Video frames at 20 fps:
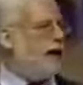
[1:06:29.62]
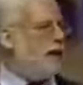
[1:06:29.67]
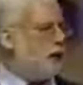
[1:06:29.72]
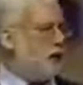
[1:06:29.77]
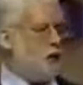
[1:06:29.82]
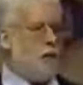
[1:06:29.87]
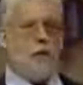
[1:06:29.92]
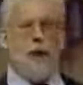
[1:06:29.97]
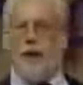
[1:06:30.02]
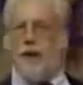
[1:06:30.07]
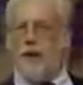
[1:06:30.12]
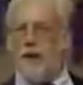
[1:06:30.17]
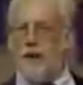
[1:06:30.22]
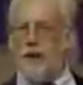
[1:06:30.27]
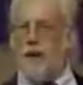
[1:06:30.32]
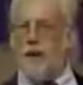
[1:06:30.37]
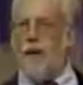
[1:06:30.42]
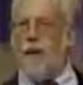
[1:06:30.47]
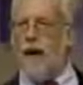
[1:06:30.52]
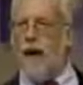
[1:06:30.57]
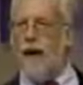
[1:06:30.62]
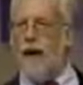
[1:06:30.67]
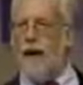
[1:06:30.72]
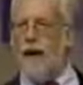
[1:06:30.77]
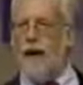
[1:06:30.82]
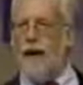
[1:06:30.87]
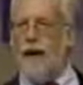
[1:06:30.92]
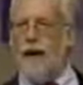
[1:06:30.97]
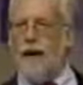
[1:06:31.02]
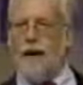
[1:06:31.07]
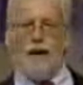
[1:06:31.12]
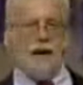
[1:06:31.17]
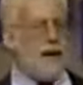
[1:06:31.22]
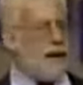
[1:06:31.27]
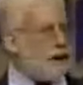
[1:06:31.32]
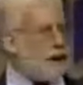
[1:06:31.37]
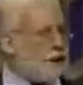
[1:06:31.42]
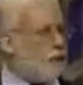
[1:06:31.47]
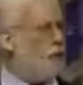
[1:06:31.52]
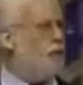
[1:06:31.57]
and so on and so on.
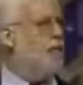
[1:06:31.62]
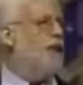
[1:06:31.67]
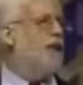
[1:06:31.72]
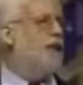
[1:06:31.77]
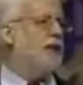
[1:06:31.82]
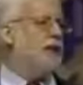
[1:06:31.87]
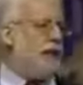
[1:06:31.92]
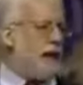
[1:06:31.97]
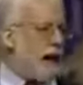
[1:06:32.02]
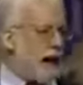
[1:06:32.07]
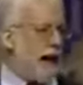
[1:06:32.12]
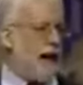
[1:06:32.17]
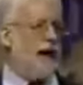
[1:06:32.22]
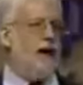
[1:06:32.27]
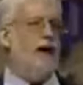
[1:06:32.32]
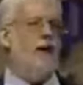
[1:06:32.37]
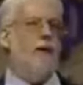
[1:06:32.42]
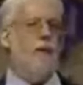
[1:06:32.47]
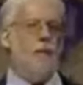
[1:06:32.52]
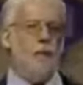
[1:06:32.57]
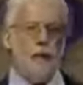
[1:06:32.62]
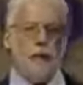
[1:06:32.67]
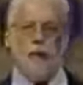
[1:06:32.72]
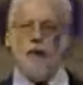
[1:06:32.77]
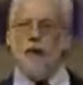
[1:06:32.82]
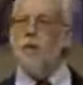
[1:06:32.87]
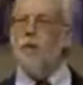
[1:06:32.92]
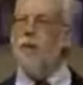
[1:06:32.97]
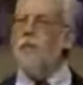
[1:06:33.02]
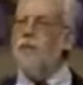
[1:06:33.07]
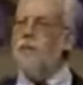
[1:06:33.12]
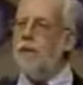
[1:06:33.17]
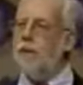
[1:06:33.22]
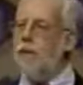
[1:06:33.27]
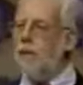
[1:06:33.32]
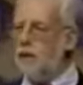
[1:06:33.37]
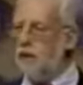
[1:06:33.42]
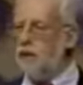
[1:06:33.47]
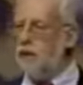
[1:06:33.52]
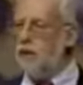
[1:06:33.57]
These were Masonic ritual
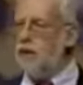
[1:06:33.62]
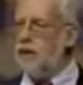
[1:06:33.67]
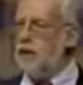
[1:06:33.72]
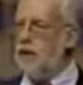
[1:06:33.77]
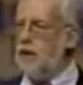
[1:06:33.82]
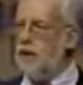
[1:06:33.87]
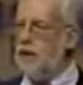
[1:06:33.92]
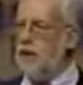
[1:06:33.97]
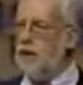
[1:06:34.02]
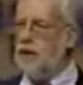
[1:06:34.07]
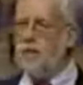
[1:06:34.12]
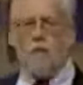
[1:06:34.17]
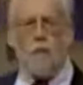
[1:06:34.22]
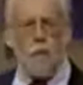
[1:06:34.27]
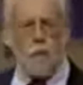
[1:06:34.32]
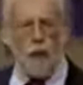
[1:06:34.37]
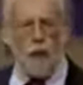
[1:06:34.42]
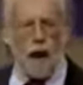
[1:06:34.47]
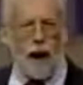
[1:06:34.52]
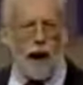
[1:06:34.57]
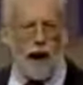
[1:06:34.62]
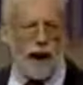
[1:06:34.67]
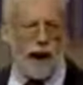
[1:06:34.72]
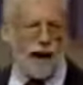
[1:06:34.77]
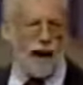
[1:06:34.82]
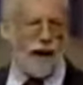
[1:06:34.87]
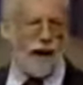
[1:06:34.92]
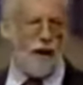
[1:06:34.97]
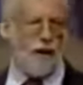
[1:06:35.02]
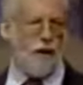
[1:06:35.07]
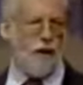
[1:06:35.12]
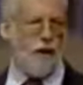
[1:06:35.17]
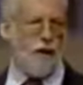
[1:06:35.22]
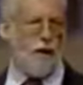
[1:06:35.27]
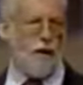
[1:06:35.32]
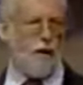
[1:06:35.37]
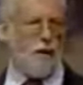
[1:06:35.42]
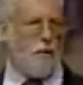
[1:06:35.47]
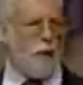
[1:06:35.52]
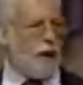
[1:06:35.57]
murders. But why?
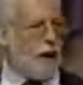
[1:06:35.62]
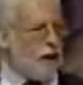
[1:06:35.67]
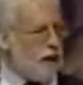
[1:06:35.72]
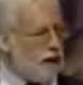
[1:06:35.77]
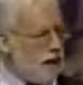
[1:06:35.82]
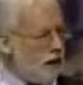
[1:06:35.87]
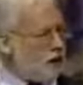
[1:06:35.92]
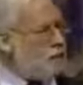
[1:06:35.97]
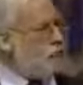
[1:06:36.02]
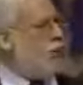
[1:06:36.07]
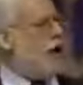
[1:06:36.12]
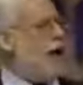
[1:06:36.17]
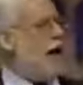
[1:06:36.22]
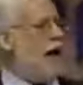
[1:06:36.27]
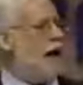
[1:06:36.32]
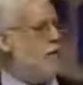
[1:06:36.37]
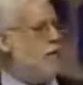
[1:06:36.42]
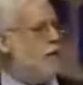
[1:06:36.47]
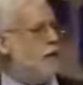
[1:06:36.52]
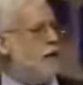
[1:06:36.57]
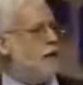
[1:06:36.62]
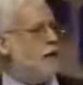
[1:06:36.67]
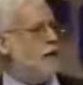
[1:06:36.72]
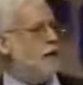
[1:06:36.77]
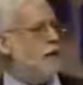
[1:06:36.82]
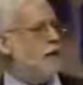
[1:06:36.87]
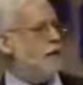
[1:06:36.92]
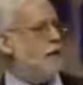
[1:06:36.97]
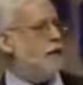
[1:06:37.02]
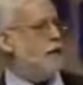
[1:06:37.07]
Well, here's what happened.